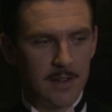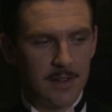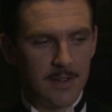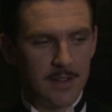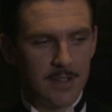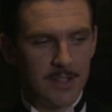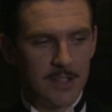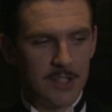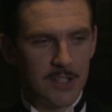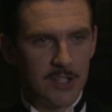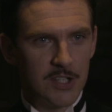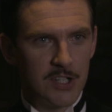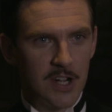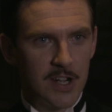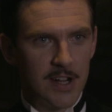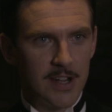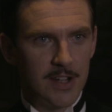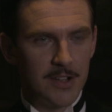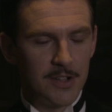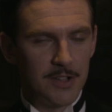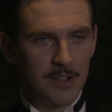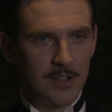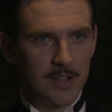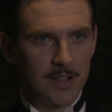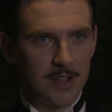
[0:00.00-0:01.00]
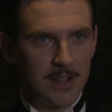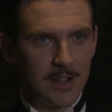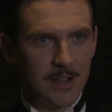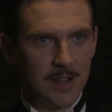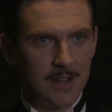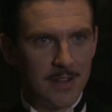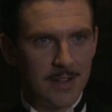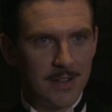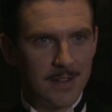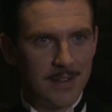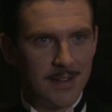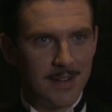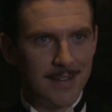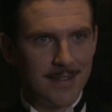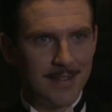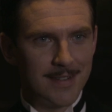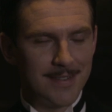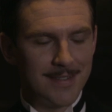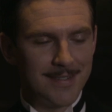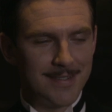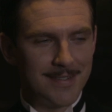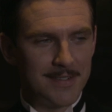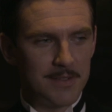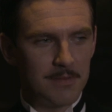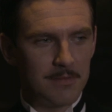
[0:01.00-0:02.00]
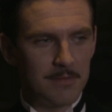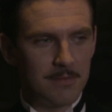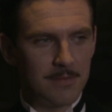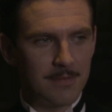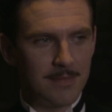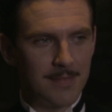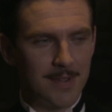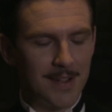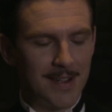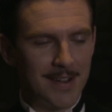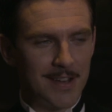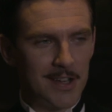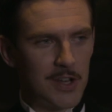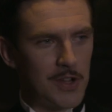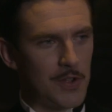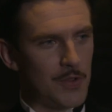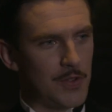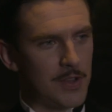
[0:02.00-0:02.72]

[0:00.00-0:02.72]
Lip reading: style, and I don't know,